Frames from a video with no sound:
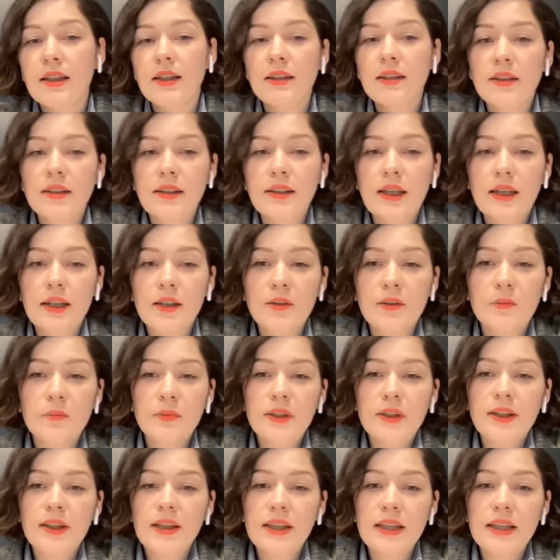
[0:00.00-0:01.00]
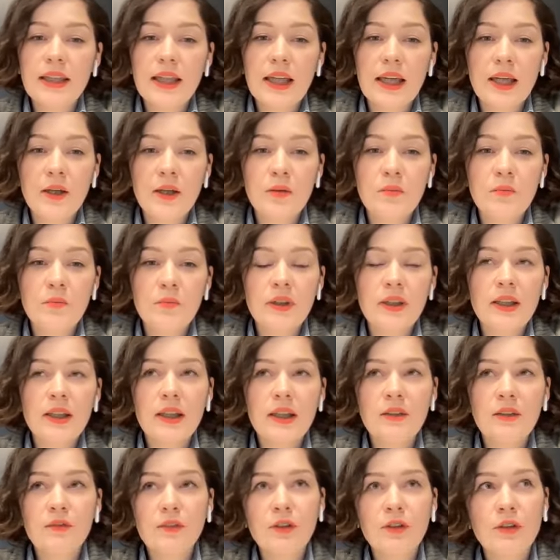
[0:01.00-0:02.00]
I think with in-game,
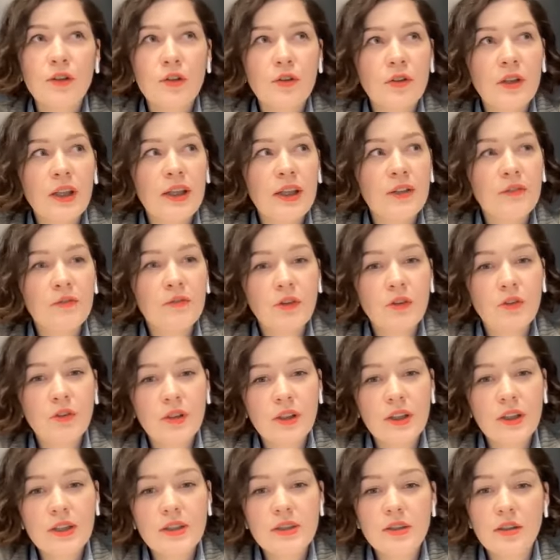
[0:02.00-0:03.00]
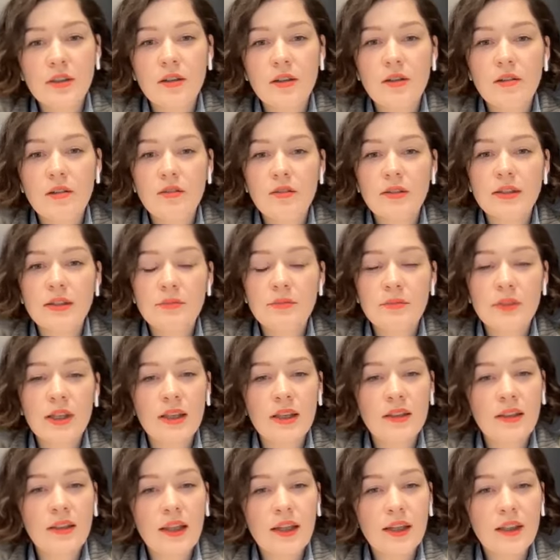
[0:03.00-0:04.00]
even though a few years ago it seemed
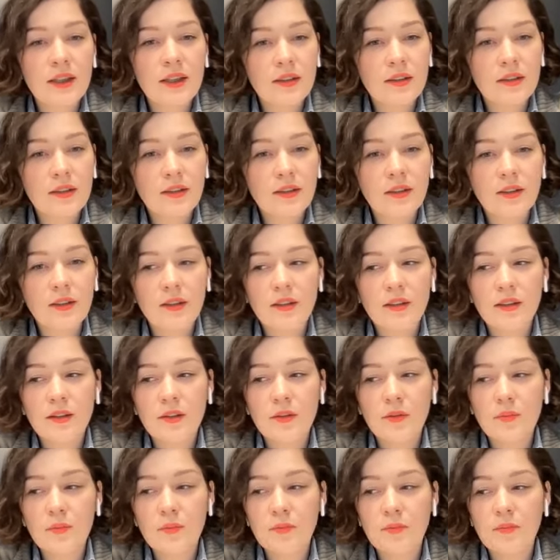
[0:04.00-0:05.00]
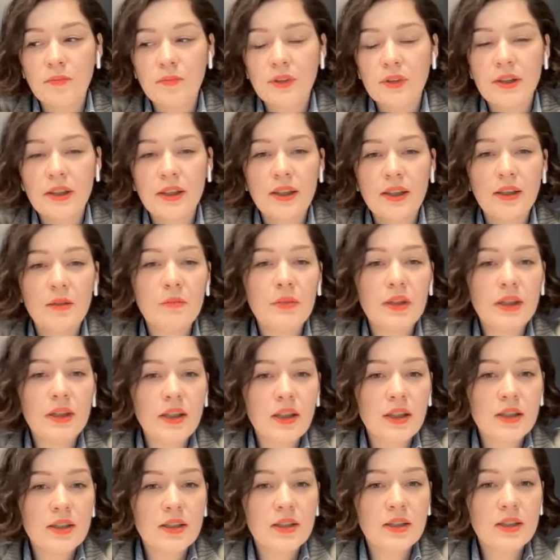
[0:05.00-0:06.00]
that the
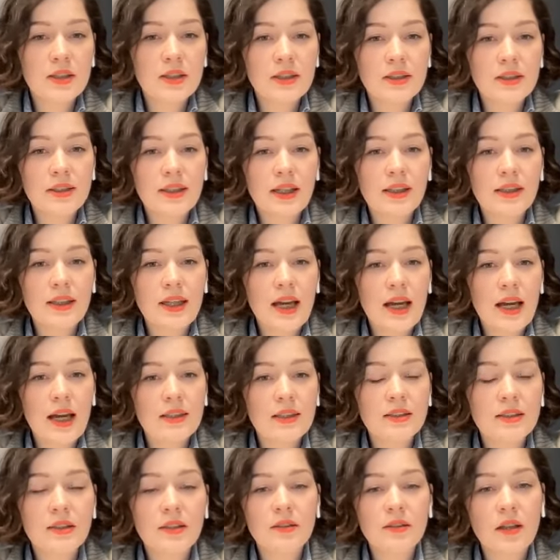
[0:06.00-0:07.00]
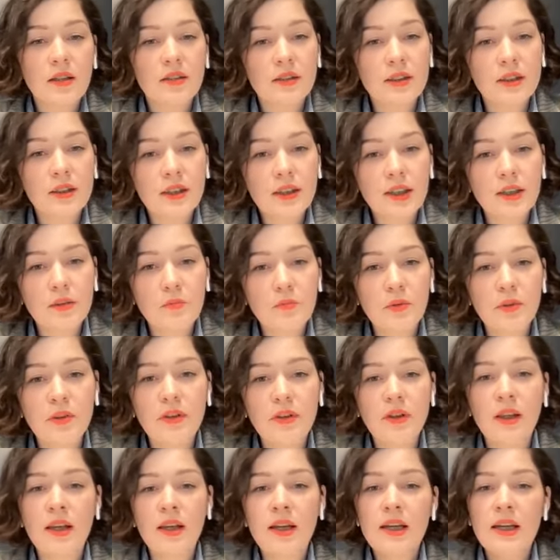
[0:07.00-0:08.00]
limitation is that ads are not
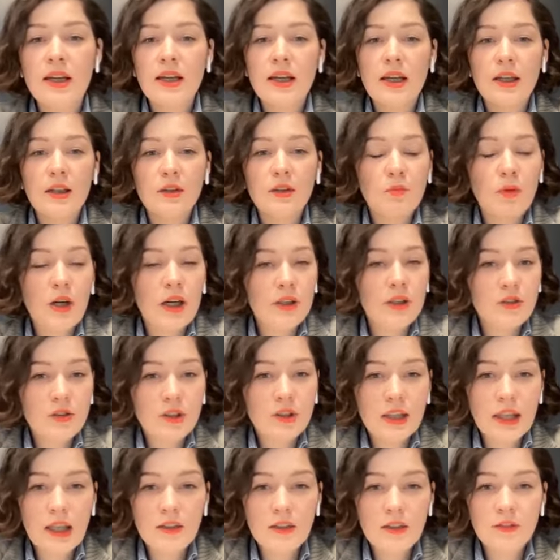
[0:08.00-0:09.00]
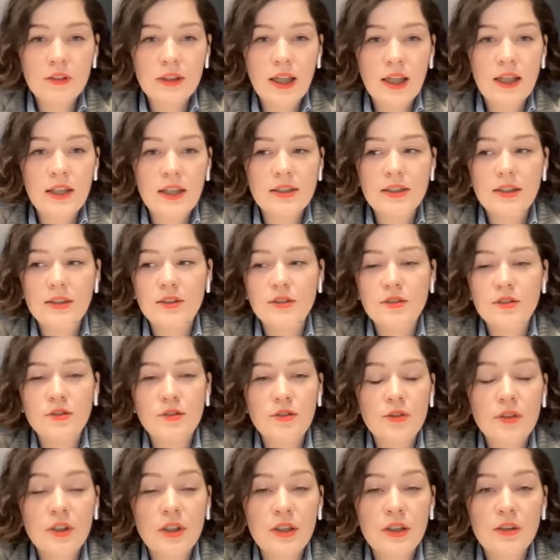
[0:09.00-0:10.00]
clickable, and why should advertisers
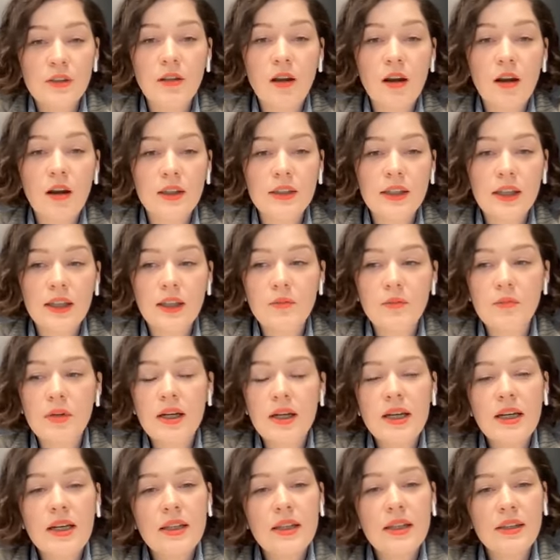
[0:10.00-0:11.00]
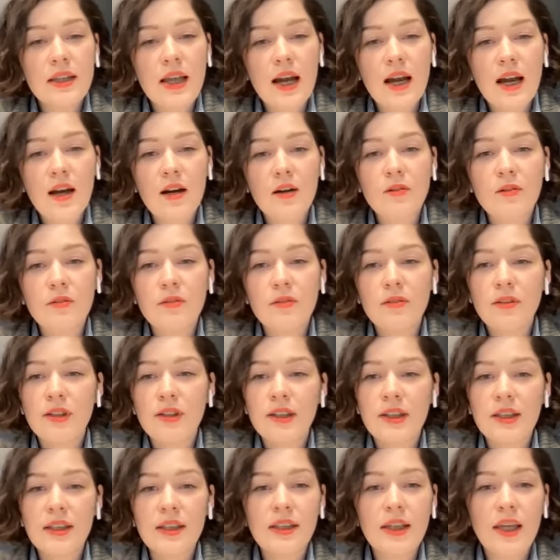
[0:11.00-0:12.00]
do it long term? Now
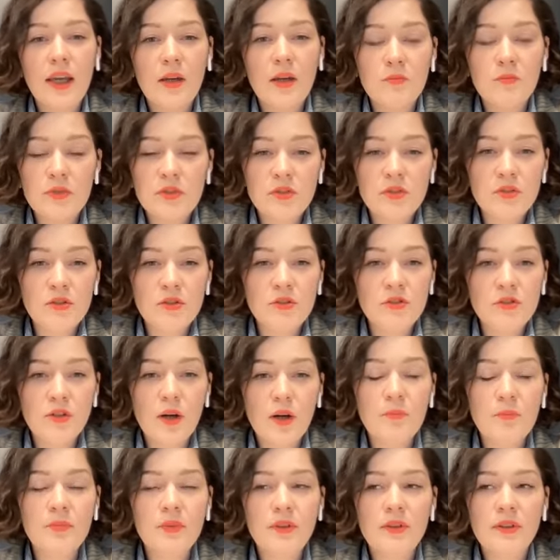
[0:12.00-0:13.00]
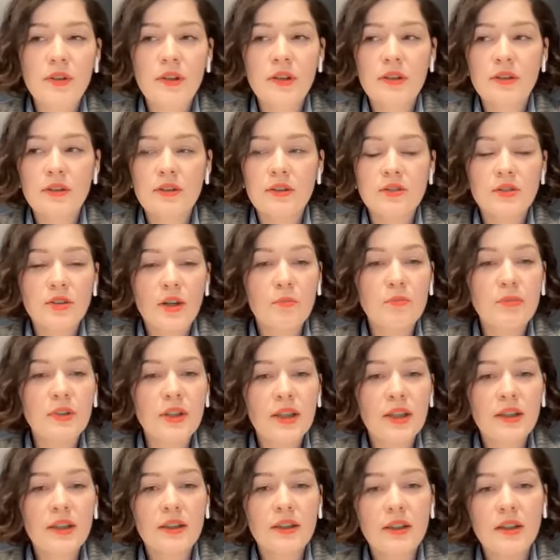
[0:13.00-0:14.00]
in-game is
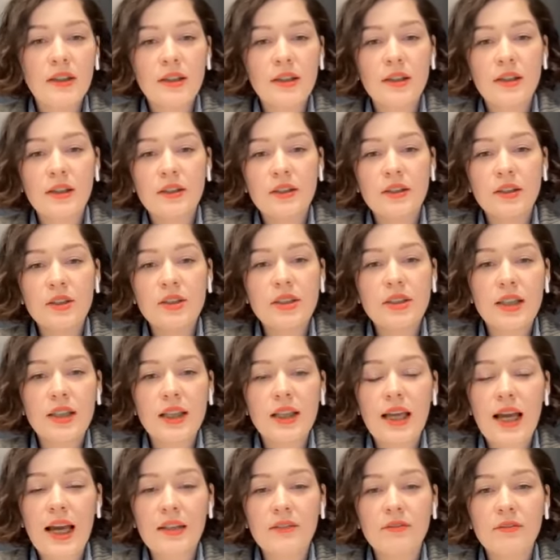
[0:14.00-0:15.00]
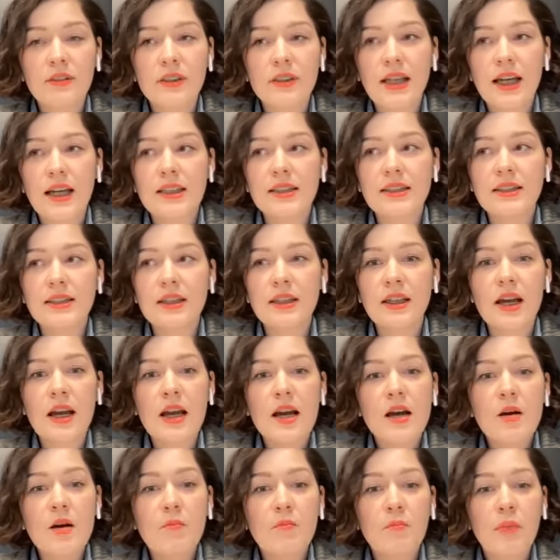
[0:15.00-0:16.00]
disrupting the digital advertising
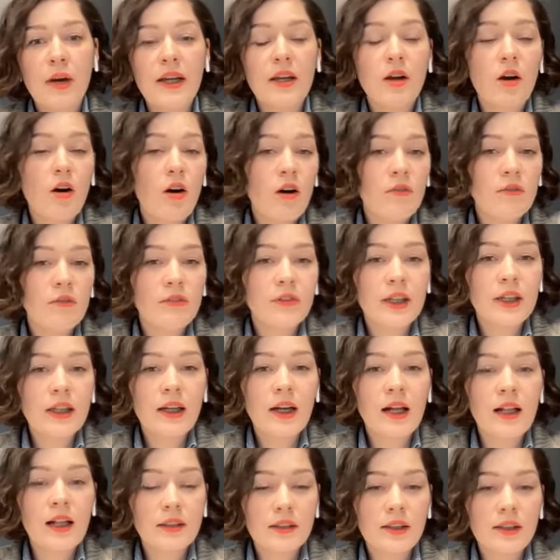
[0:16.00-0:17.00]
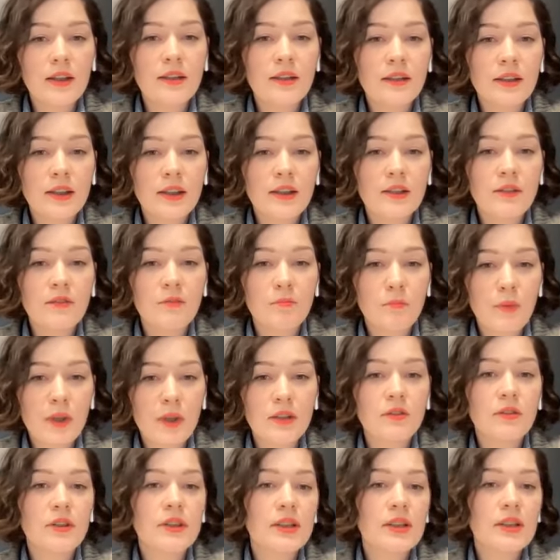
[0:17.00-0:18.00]
by offering alternative
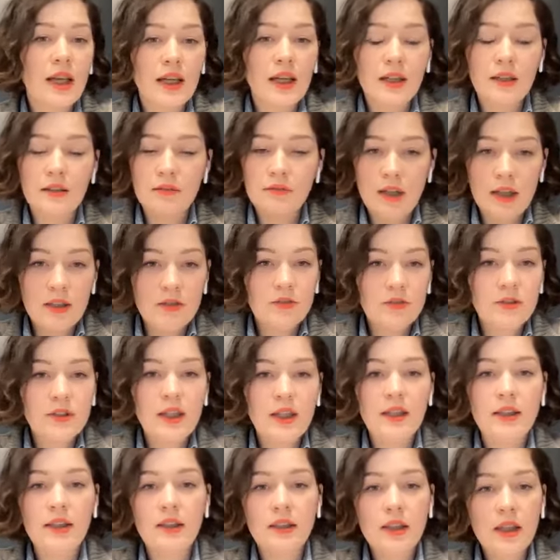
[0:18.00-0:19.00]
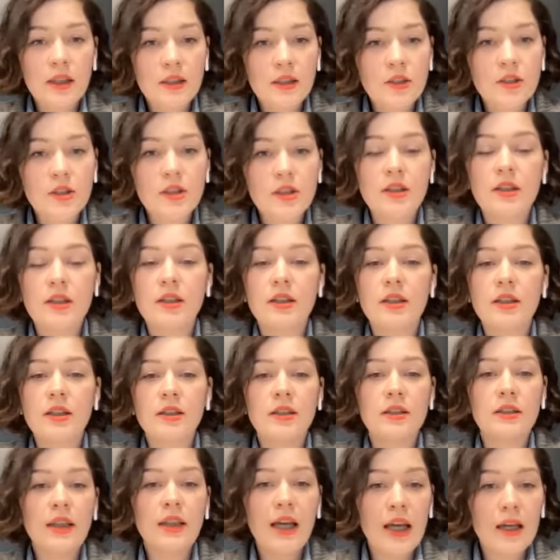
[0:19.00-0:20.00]
metrics like, as you said,
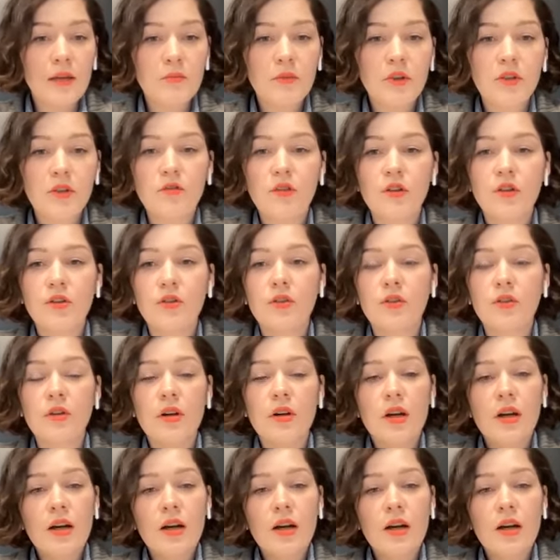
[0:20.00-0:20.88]
attention, time in view.